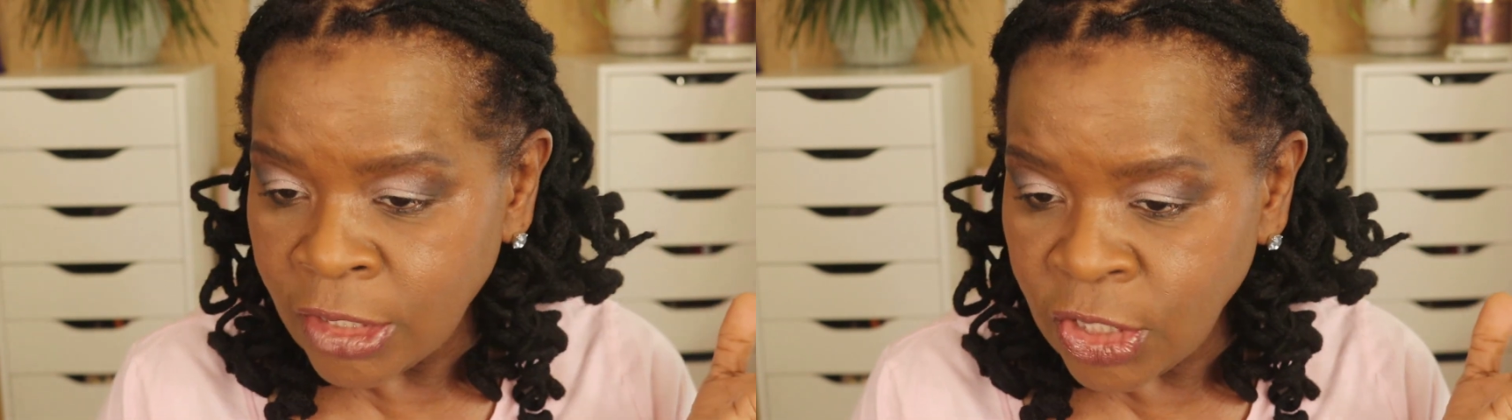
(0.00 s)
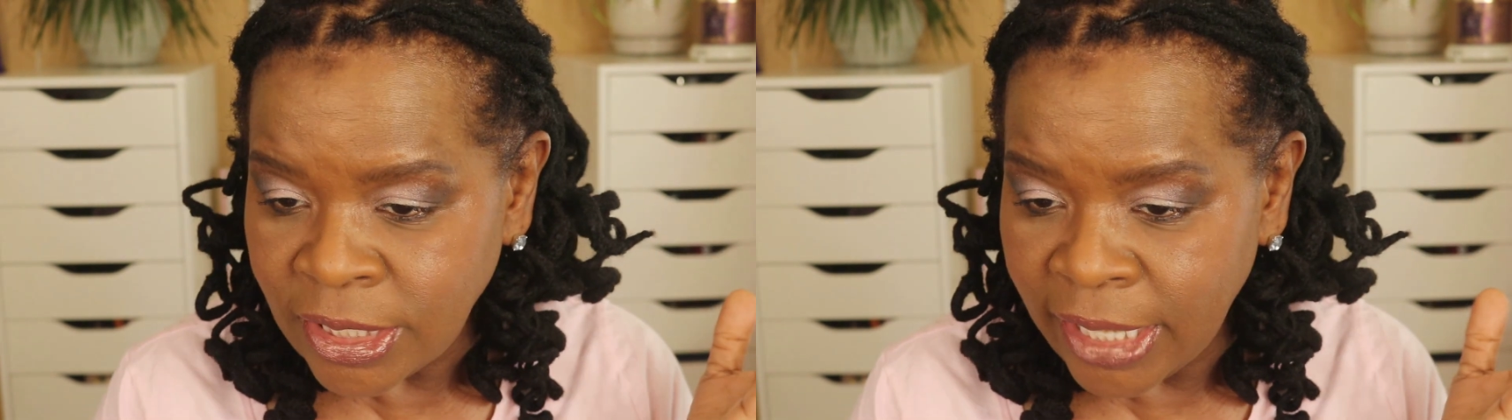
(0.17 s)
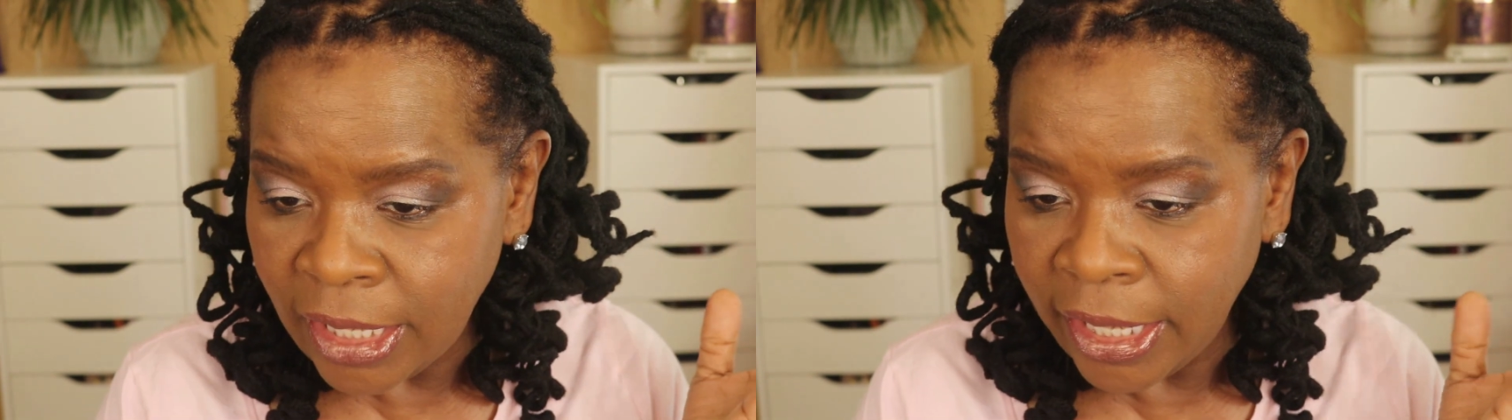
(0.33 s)

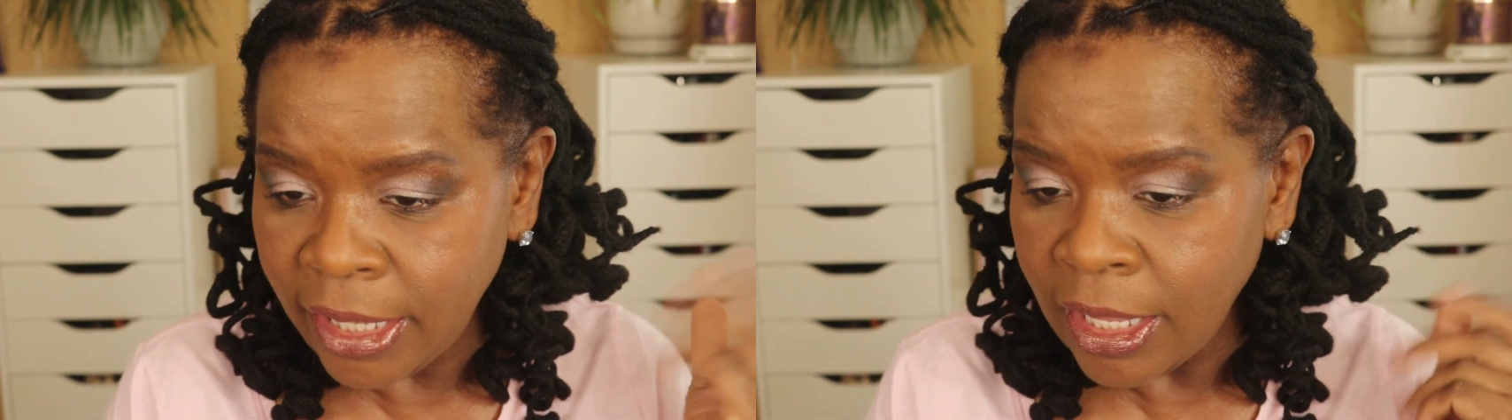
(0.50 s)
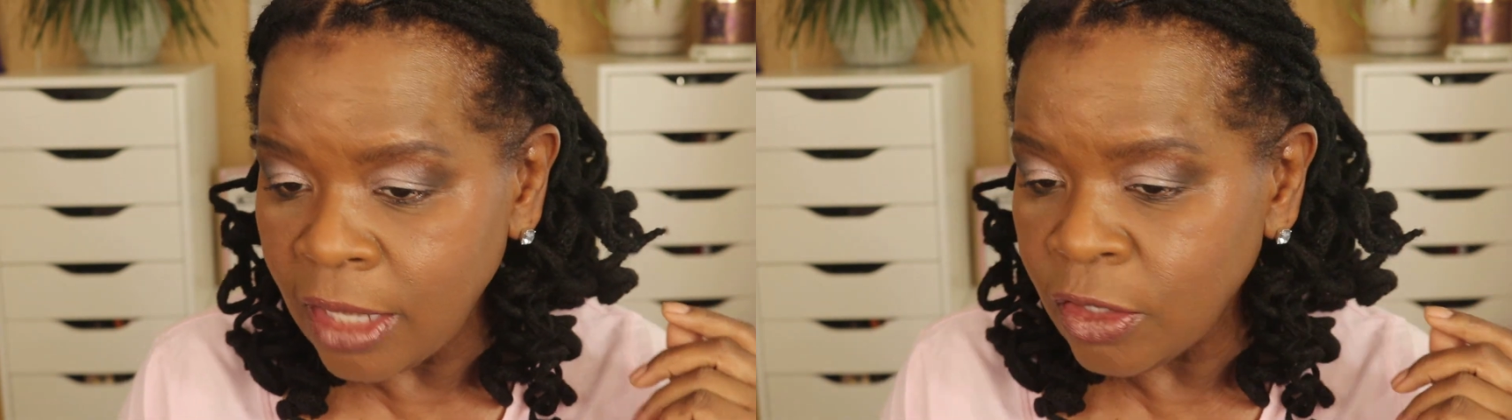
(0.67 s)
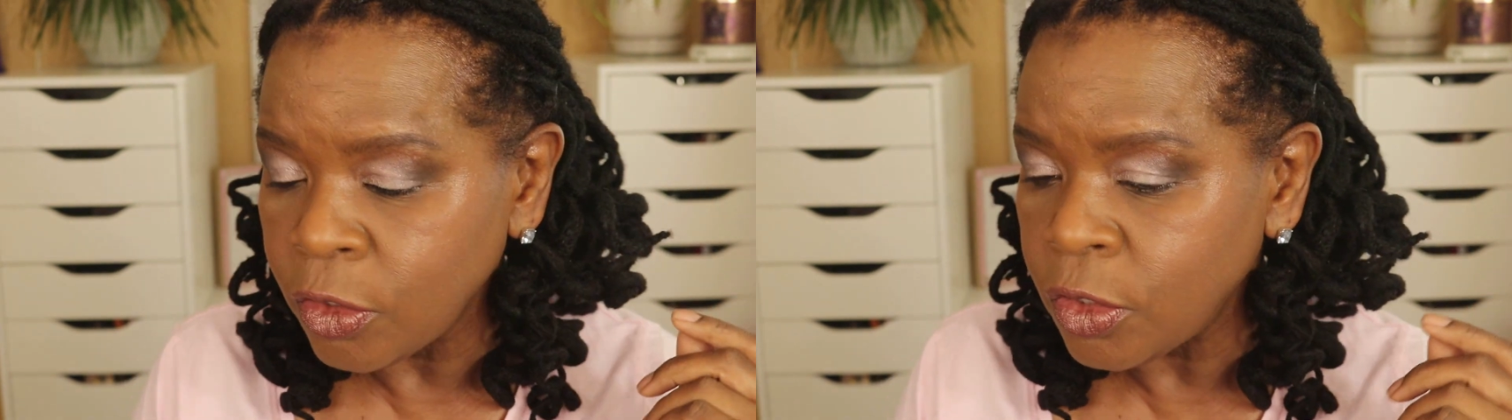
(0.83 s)
just LA
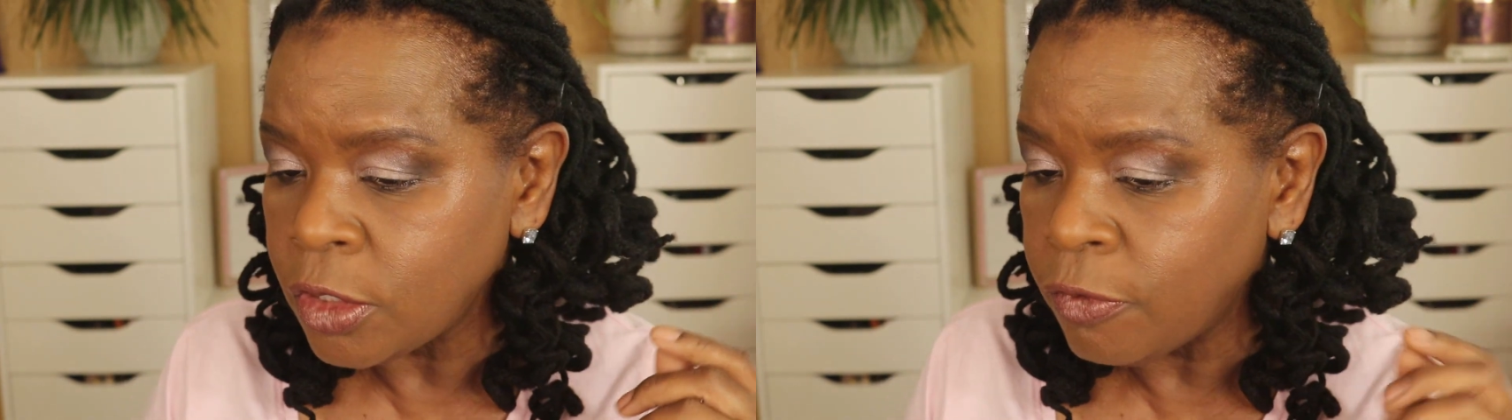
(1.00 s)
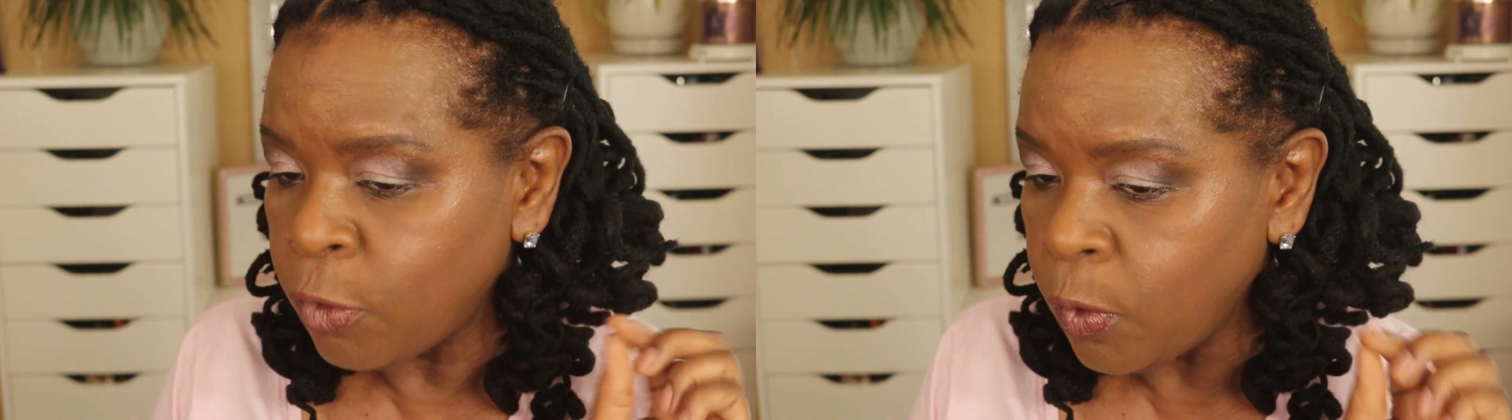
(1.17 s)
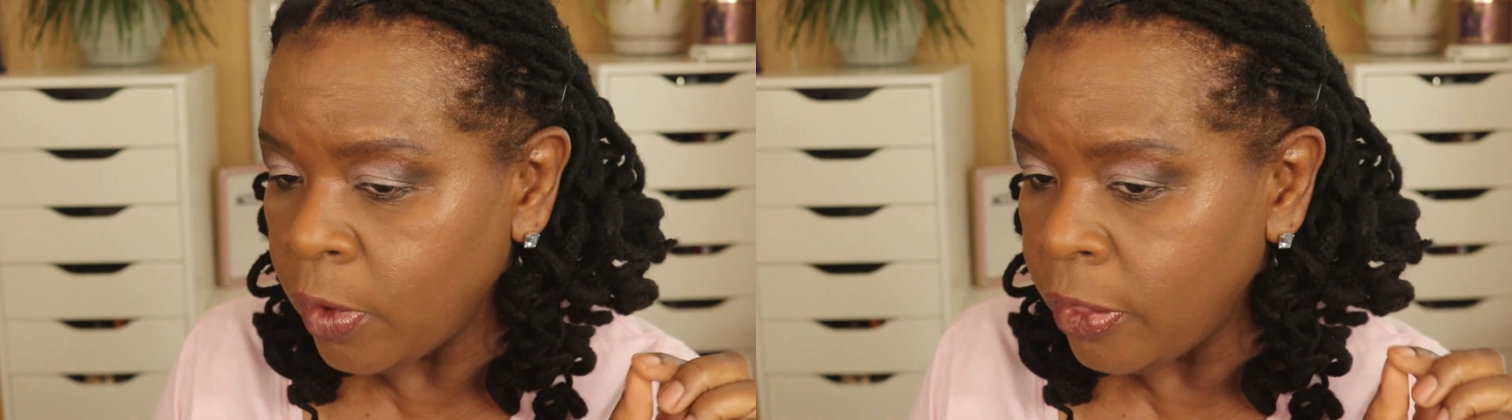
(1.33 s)
colors
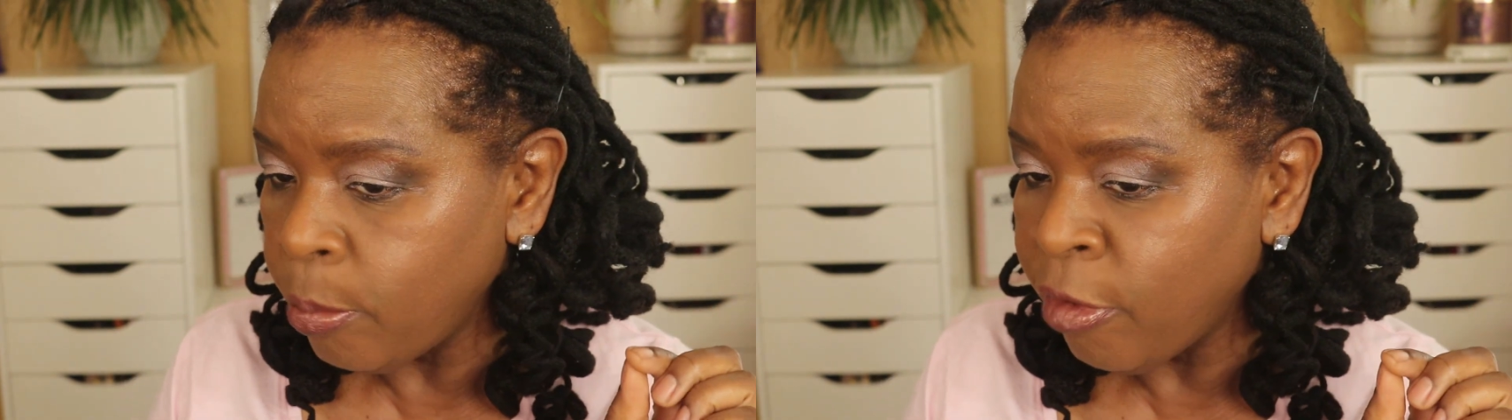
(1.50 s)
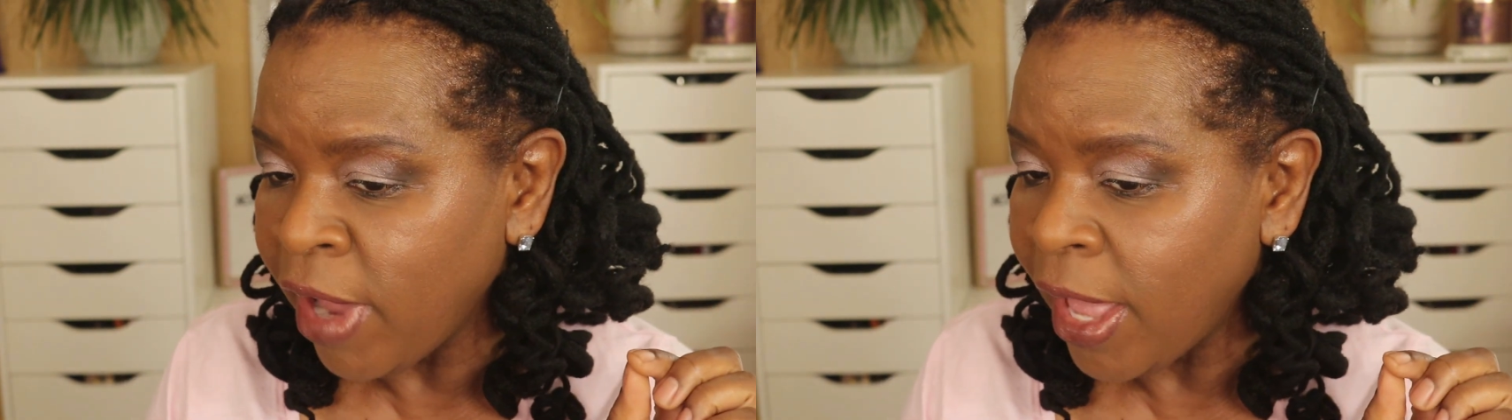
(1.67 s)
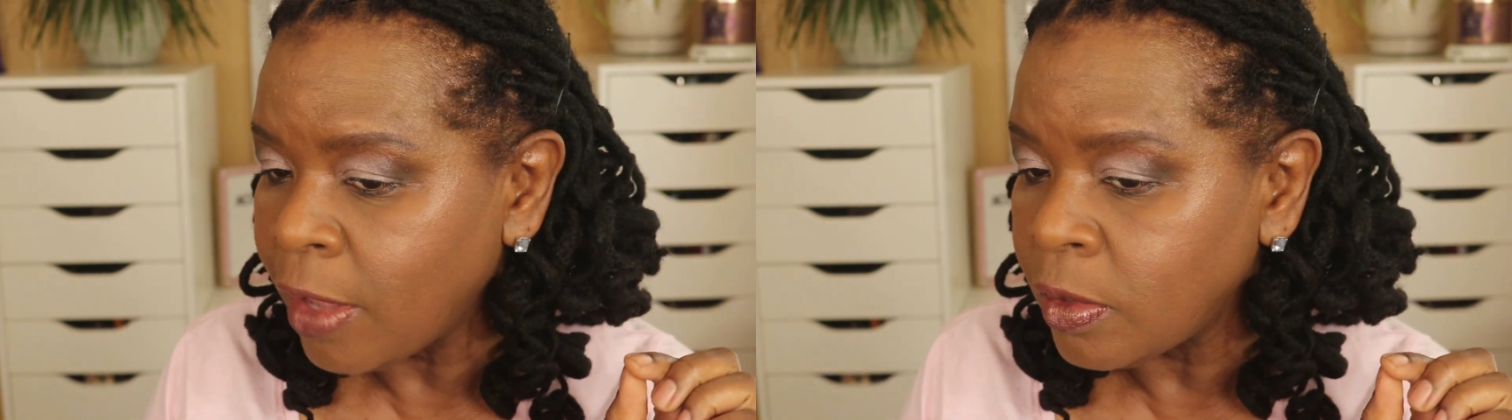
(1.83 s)
for the
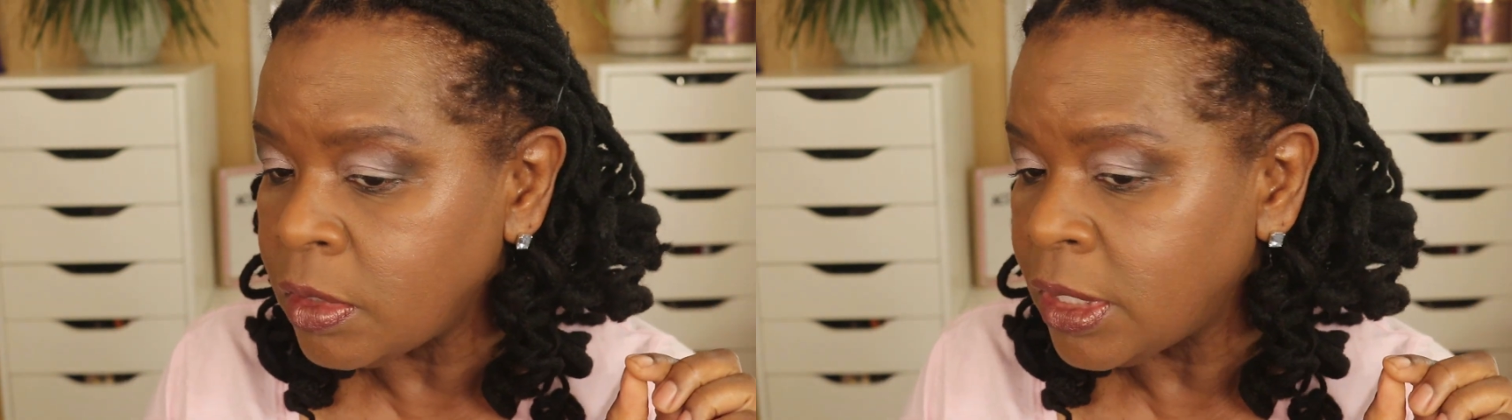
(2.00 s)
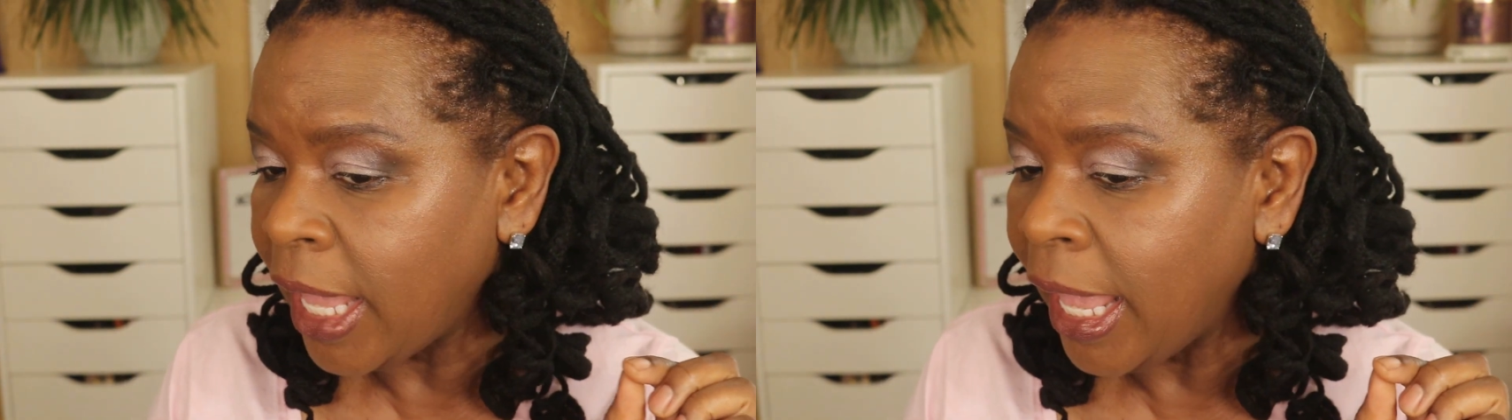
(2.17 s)
brows,